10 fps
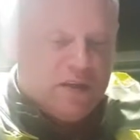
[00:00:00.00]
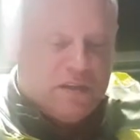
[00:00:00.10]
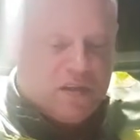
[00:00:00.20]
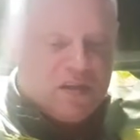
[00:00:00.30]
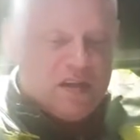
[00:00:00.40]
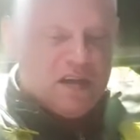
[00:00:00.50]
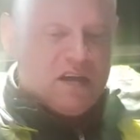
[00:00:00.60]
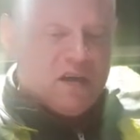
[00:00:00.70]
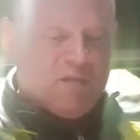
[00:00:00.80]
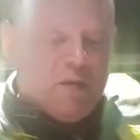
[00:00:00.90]
and just
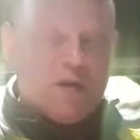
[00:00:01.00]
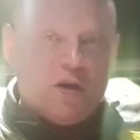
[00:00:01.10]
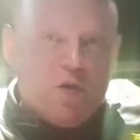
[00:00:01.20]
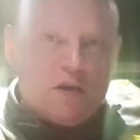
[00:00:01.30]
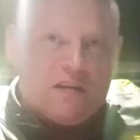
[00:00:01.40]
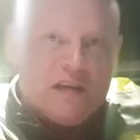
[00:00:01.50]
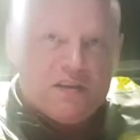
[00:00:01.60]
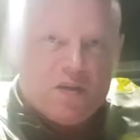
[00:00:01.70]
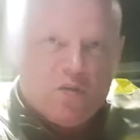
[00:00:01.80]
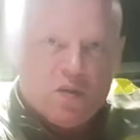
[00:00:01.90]
probably call it
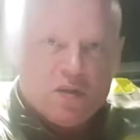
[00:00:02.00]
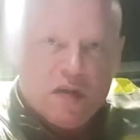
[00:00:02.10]
Tesco's,